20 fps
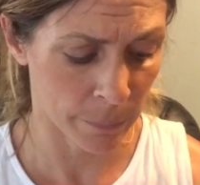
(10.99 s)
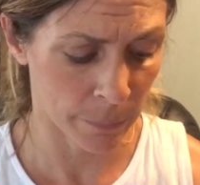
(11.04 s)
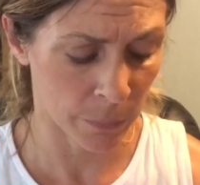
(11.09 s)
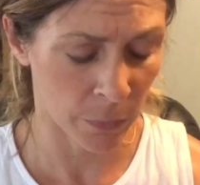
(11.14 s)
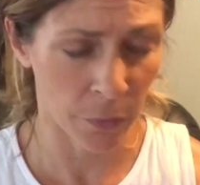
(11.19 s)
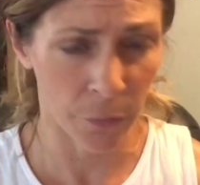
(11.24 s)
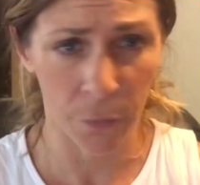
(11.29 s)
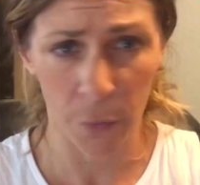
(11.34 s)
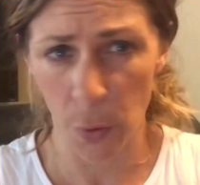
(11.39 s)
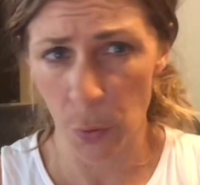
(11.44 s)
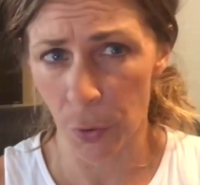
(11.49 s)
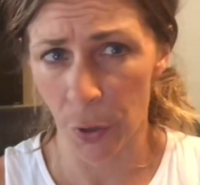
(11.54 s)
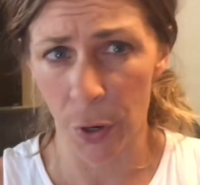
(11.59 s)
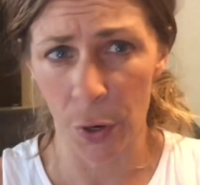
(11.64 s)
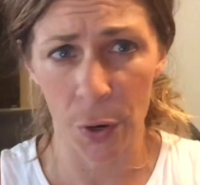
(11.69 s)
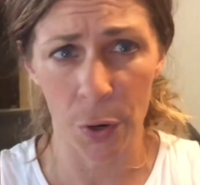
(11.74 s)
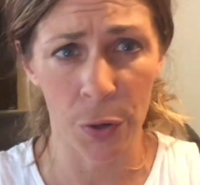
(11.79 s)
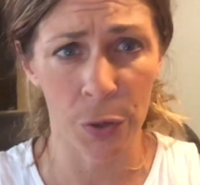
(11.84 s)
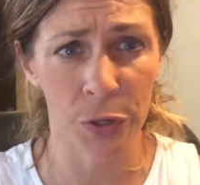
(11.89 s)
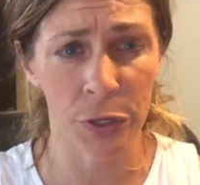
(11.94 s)

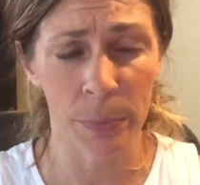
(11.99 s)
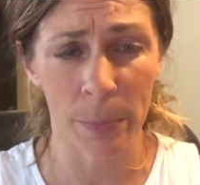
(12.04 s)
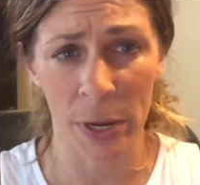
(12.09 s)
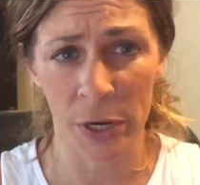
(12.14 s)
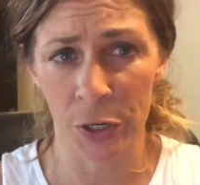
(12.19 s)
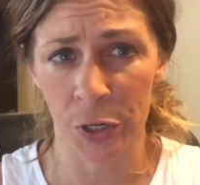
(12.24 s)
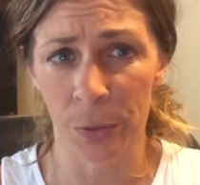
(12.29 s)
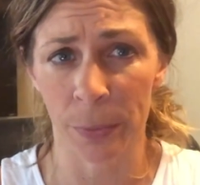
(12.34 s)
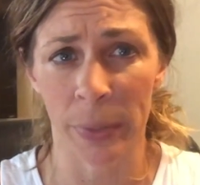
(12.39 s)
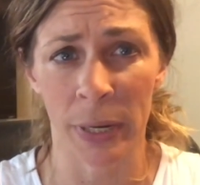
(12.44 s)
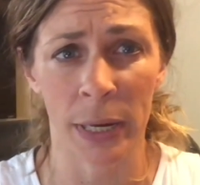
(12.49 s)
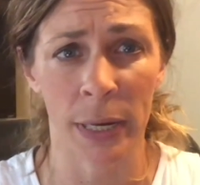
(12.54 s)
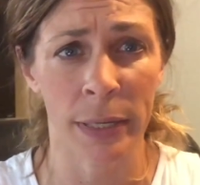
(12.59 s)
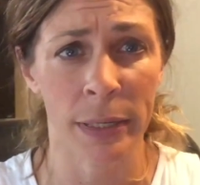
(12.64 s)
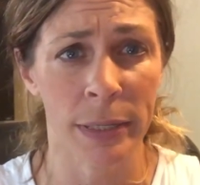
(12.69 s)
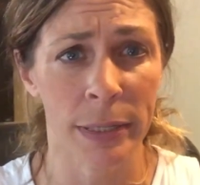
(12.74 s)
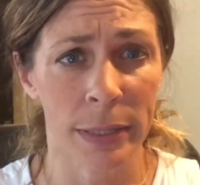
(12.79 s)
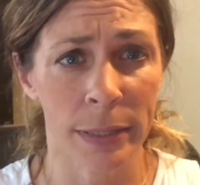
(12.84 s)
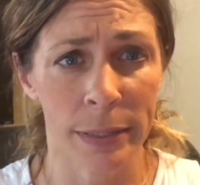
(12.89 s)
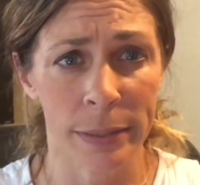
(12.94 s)
photos,
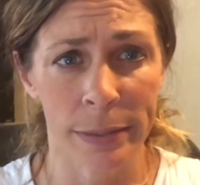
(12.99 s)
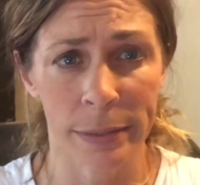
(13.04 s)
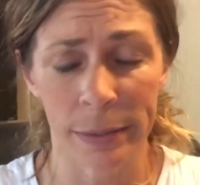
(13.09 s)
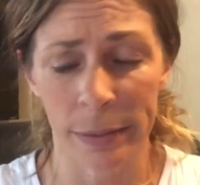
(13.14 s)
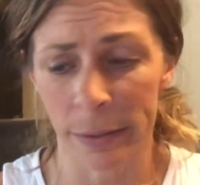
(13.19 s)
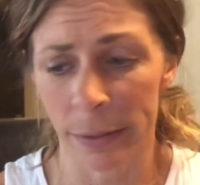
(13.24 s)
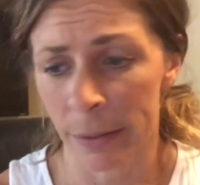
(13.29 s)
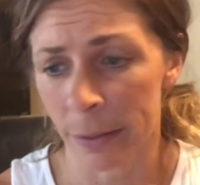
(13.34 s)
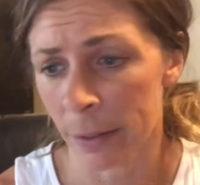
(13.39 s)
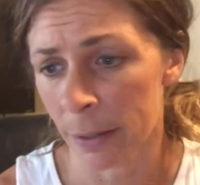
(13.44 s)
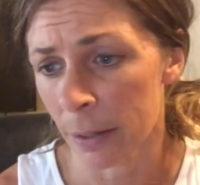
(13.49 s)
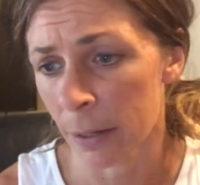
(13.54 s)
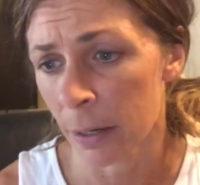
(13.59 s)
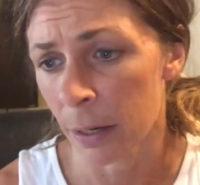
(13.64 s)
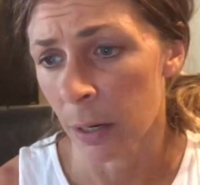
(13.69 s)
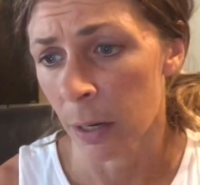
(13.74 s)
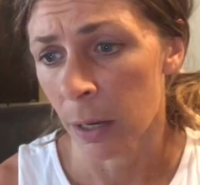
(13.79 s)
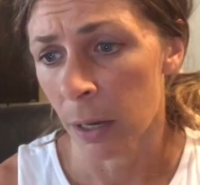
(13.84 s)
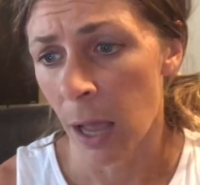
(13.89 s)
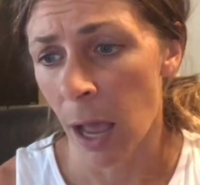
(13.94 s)
measurements,
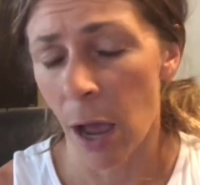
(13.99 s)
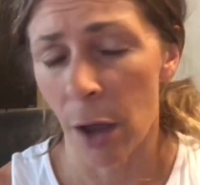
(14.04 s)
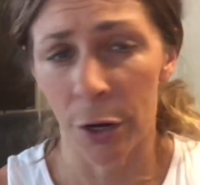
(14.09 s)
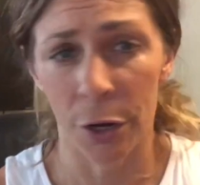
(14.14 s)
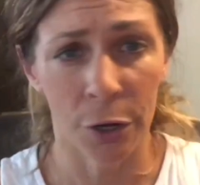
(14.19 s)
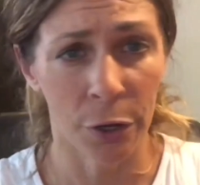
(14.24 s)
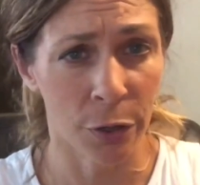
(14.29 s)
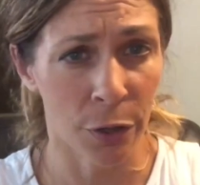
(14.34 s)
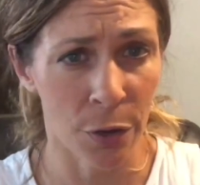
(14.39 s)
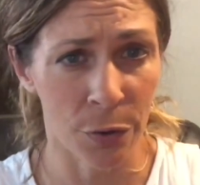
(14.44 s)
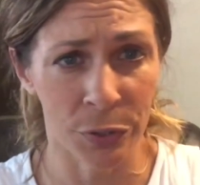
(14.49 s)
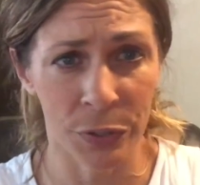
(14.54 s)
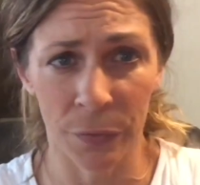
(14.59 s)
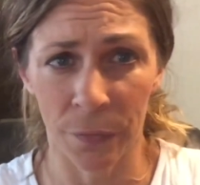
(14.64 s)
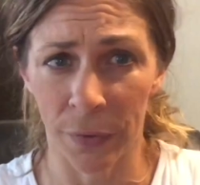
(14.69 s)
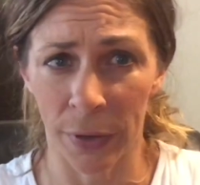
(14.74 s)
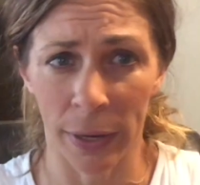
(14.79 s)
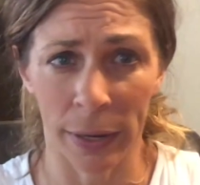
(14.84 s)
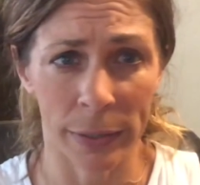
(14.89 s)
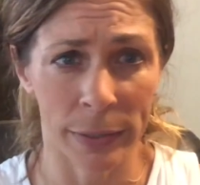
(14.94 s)
how your clothes
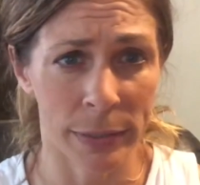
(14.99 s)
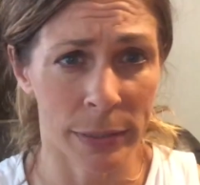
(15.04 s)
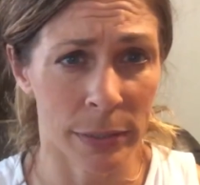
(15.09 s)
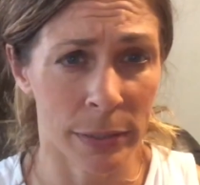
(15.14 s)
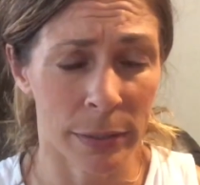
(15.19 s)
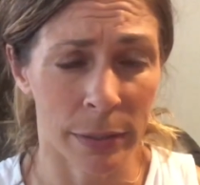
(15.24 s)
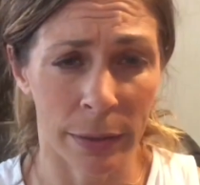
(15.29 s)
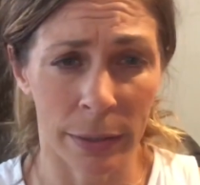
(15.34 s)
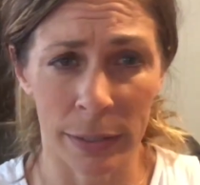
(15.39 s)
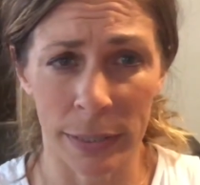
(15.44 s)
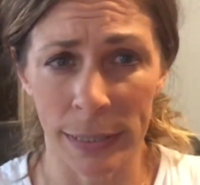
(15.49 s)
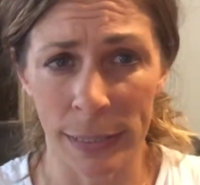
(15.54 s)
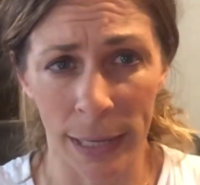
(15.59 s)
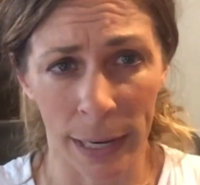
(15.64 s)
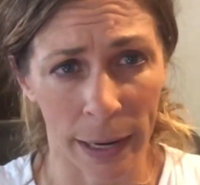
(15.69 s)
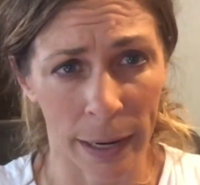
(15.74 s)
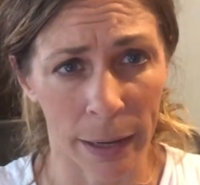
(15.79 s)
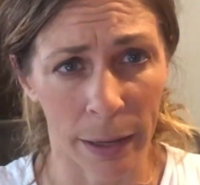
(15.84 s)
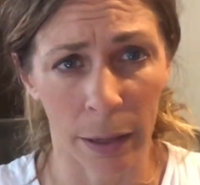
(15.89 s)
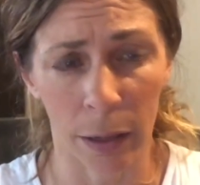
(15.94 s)
fit, the
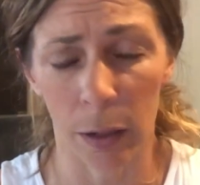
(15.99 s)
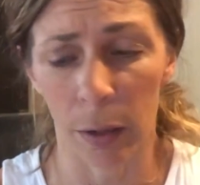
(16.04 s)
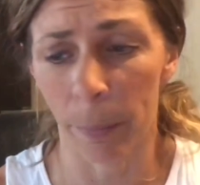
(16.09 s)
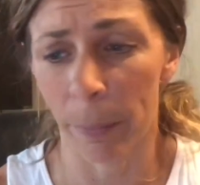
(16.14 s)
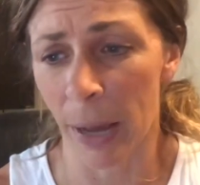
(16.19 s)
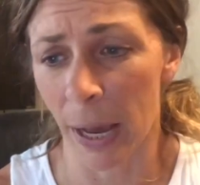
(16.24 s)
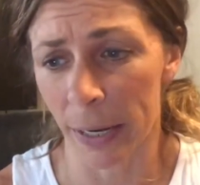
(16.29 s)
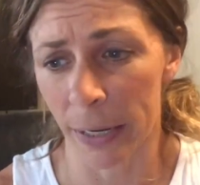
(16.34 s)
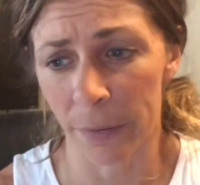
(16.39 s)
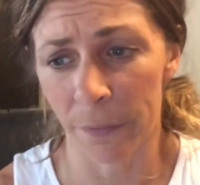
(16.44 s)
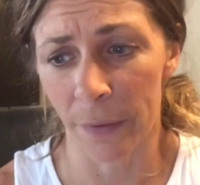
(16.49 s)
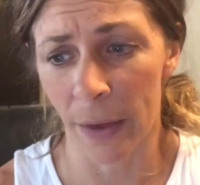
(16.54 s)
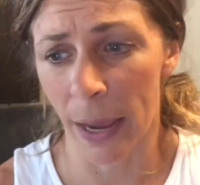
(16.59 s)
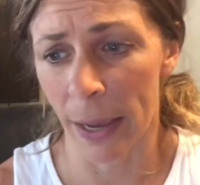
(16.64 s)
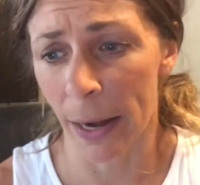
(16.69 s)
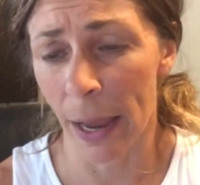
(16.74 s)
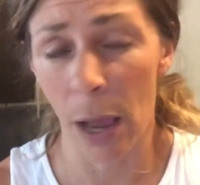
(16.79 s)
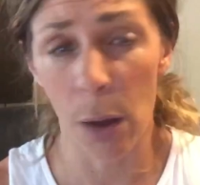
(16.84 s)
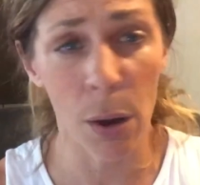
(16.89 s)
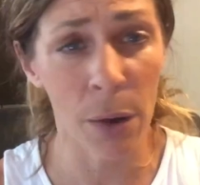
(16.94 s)
scale, body fat,
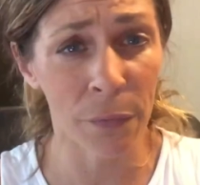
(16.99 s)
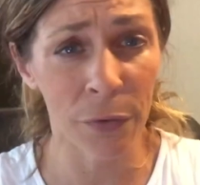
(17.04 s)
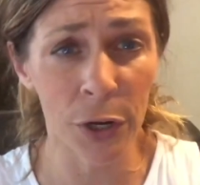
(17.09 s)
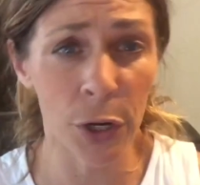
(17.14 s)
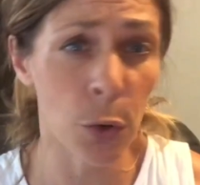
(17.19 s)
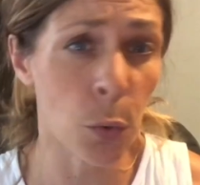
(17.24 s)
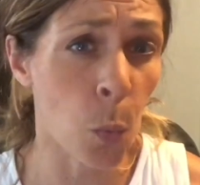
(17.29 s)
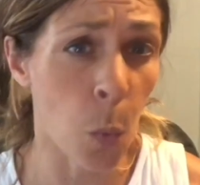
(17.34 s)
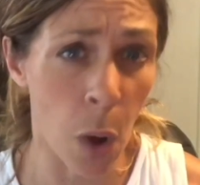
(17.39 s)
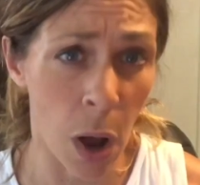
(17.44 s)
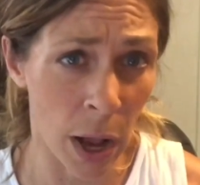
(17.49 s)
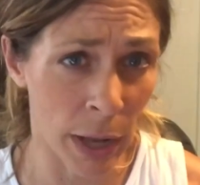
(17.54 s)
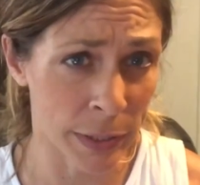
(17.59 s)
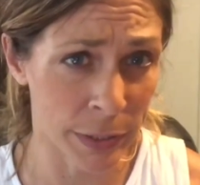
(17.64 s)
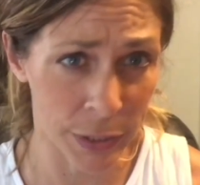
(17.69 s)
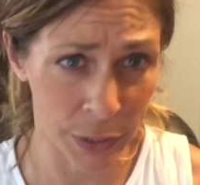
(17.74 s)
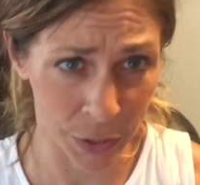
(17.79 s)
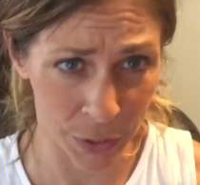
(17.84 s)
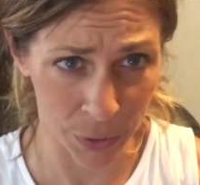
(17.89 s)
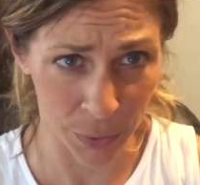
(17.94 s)
however you want
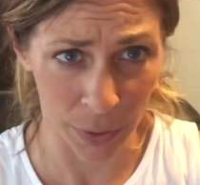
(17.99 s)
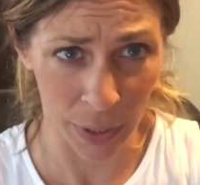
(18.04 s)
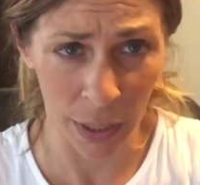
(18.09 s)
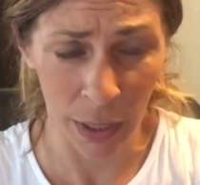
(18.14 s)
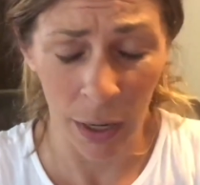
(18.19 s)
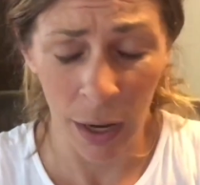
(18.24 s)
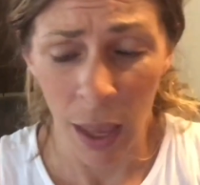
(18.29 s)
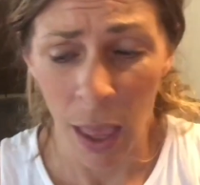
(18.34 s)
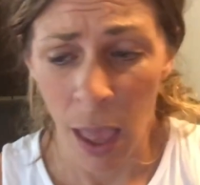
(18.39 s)
to do it.